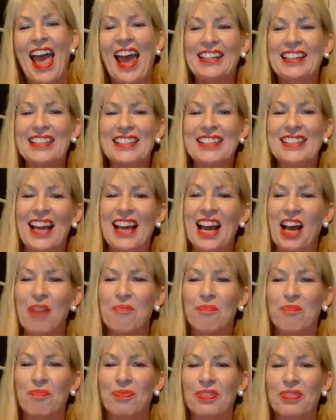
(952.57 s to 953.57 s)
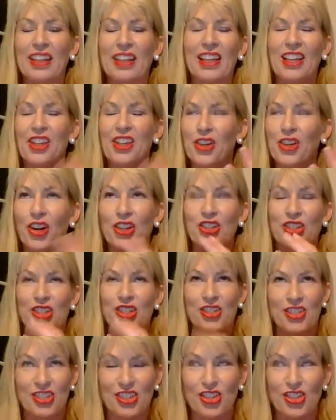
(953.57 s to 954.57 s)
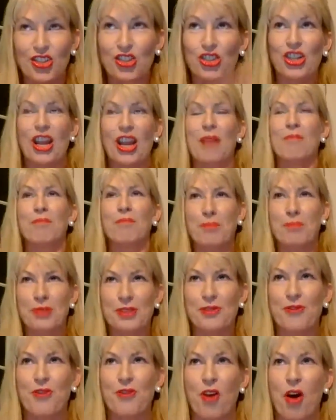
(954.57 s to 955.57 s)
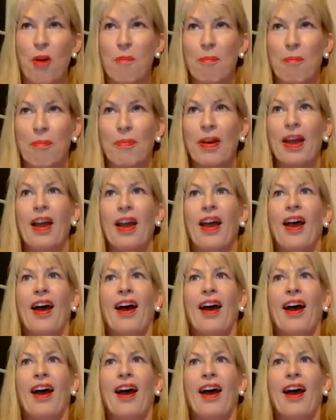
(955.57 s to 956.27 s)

And you know, just jumps from